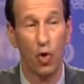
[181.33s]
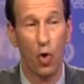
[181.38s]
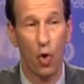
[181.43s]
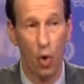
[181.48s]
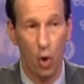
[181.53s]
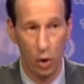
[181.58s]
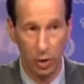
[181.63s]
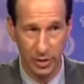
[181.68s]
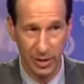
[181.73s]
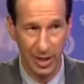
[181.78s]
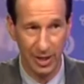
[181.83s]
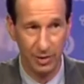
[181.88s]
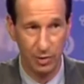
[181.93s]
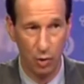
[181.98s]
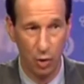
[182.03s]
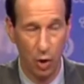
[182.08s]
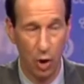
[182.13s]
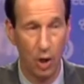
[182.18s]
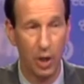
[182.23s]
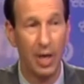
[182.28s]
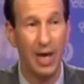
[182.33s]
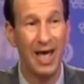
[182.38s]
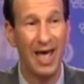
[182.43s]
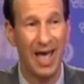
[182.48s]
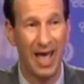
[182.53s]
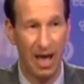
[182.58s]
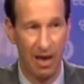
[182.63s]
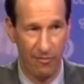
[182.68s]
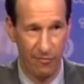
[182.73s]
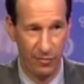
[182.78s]
all day long
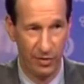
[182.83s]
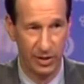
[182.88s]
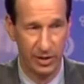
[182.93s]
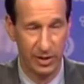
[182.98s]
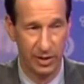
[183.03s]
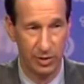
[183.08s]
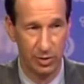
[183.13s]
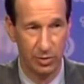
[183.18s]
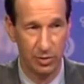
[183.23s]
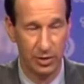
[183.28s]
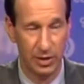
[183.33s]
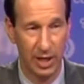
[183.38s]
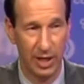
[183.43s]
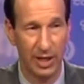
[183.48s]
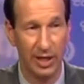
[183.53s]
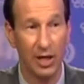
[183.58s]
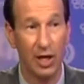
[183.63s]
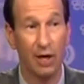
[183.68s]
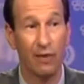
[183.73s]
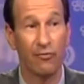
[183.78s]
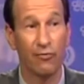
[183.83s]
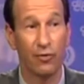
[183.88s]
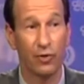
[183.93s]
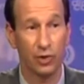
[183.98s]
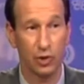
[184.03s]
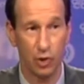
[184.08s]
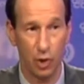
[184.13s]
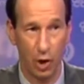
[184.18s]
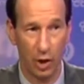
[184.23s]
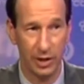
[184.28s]
every single day for
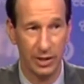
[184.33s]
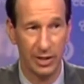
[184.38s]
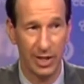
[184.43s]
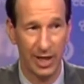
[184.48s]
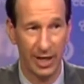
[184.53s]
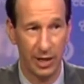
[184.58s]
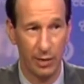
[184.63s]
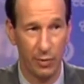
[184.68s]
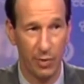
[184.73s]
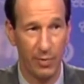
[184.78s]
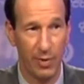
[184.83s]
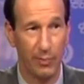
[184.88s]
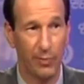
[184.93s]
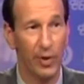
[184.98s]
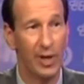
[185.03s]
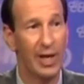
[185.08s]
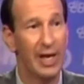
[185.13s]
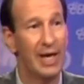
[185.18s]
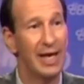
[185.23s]
as long as I can remember.